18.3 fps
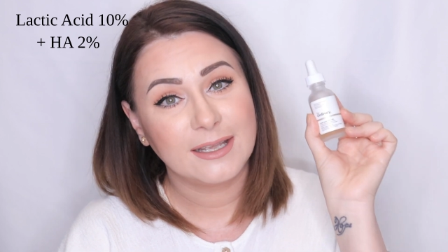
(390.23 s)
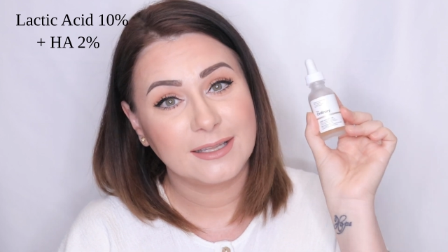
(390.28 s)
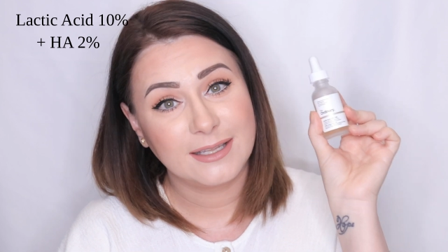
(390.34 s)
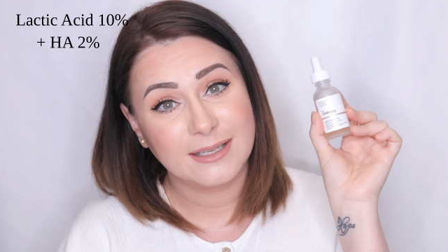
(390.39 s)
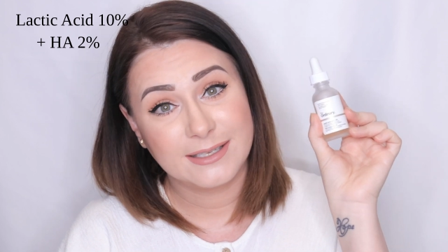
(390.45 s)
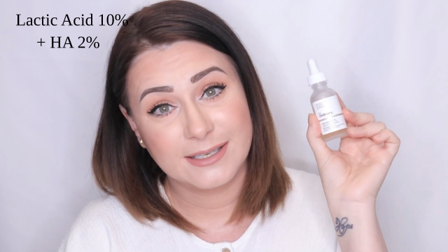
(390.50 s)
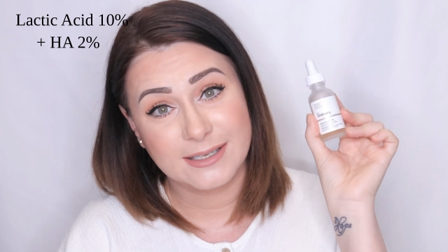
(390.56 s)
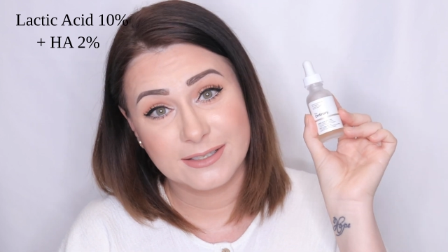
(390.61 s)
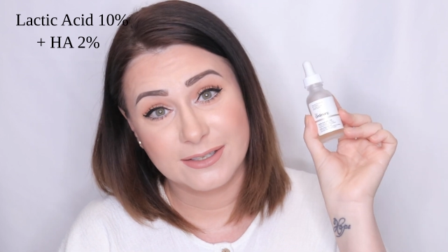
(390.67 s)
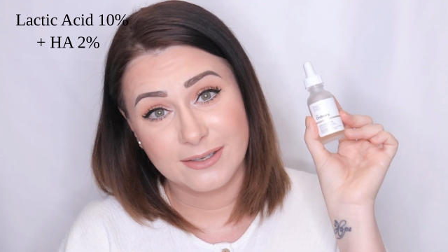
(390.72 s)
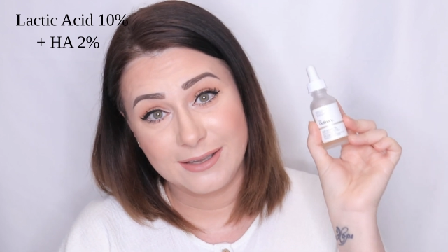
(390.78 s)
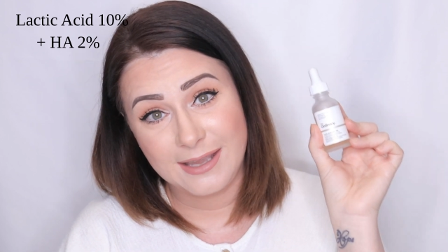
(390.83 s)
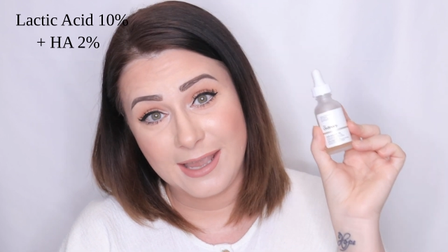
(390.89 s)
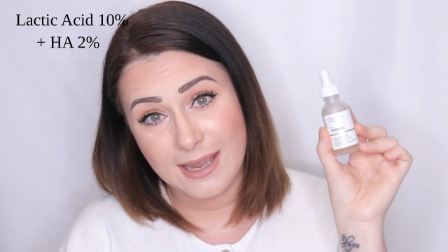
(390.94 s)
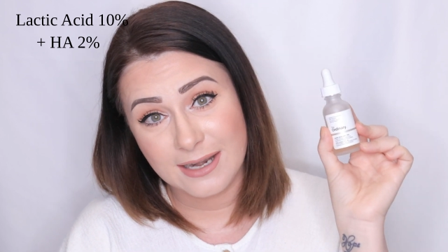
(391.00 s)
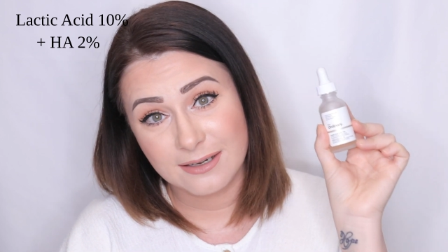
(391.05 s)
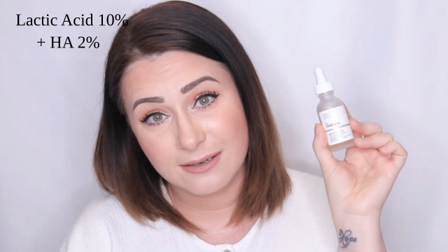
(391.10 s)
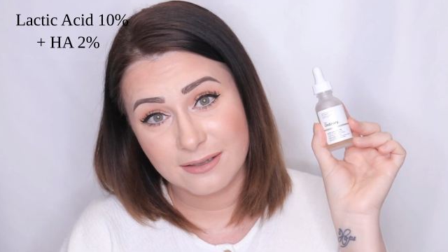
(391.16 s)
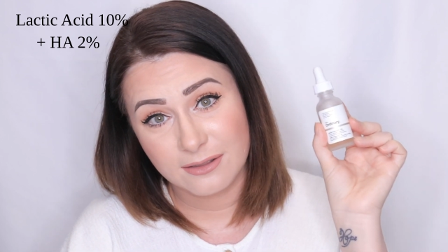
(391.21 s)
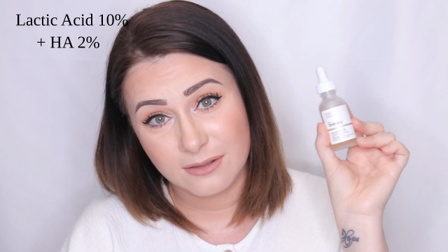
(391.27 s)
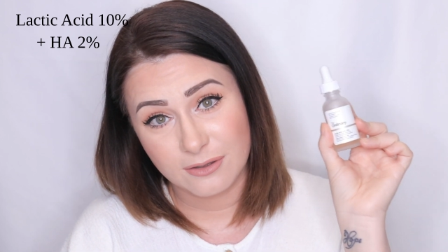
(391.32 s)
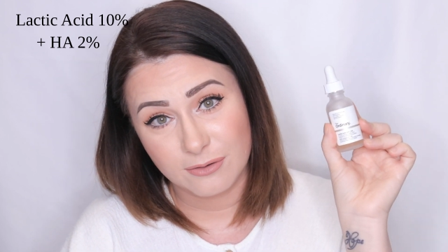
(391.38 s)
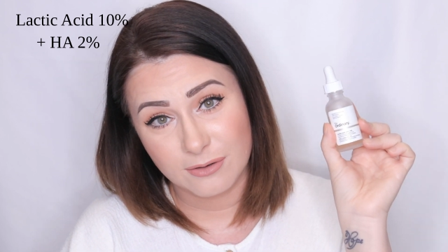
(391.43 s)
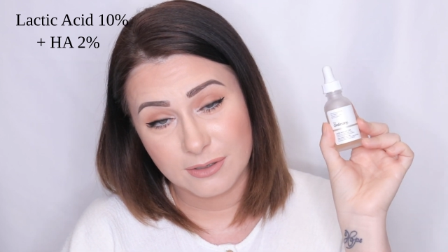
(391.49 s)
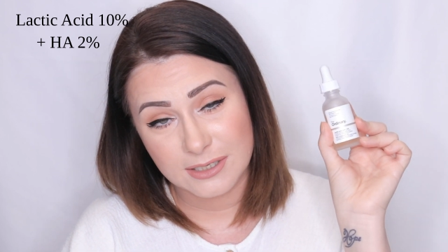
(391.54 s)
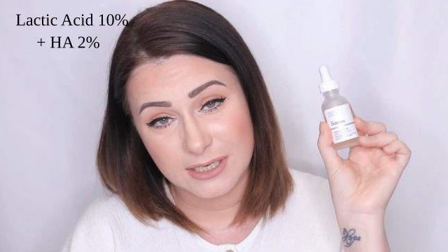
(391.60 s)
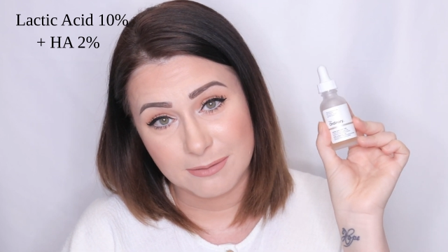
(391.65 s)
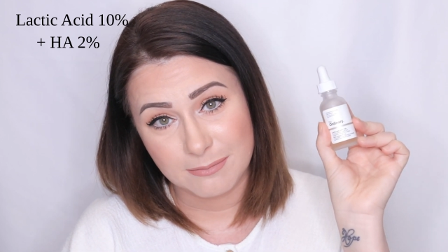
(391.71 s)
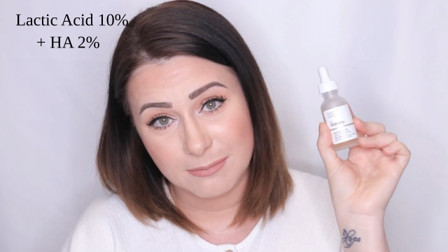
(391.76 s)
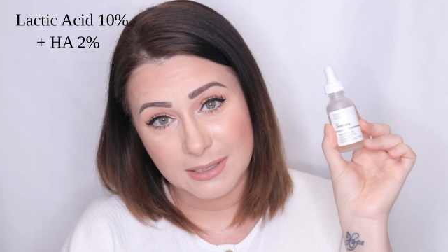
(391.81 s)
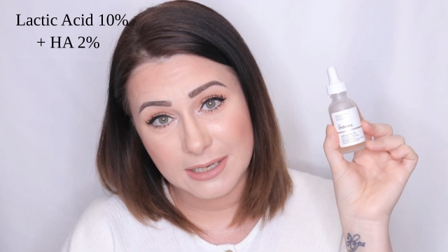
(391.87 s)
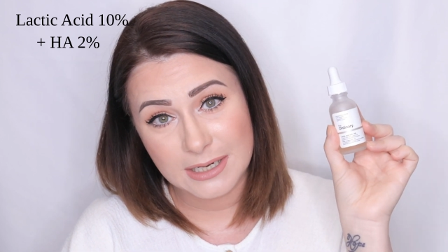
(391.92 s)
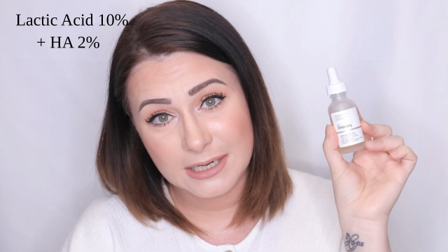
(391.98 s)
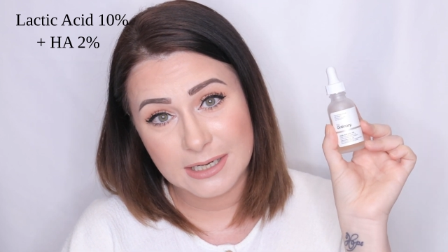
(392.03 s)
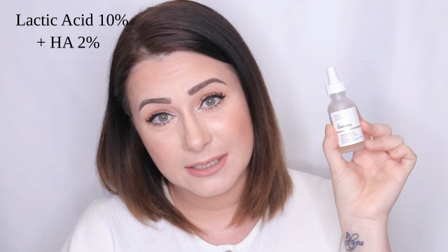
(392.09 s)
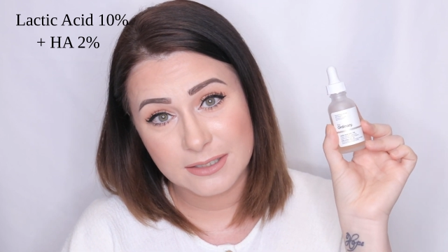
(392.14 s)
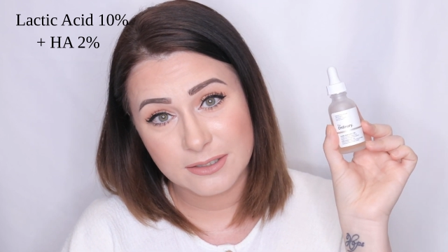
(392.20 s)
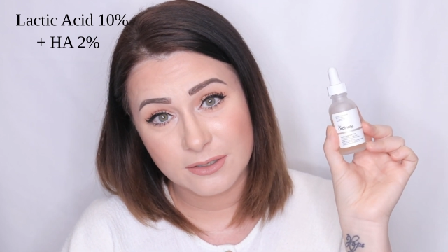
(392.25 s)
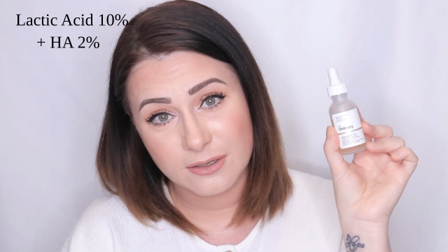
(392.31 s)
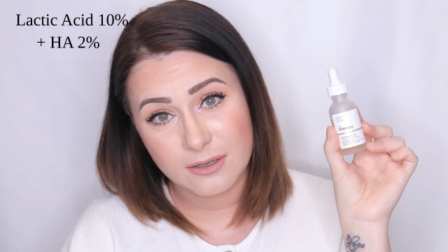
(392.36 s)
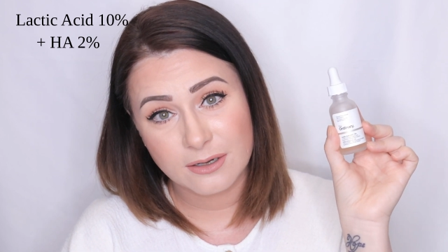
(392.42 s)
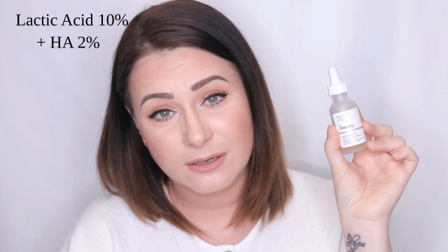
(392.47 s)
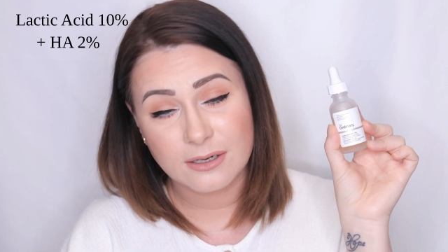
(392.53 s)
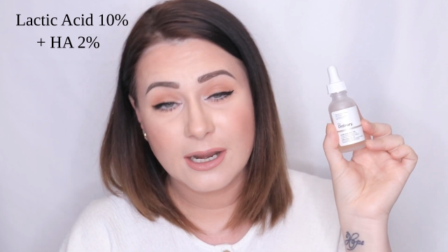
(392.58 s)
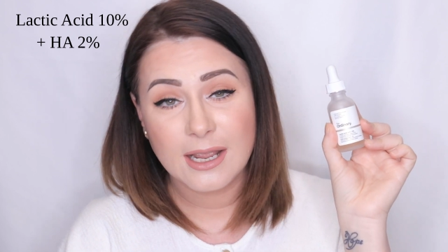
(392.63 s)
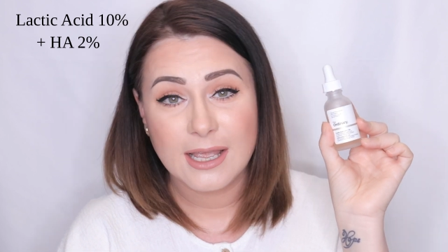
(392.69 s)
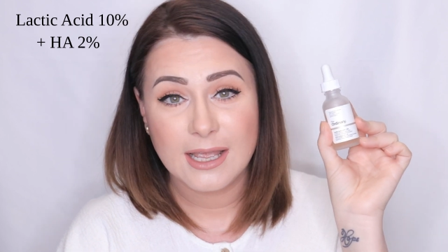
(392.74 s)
This is again 30 milliliter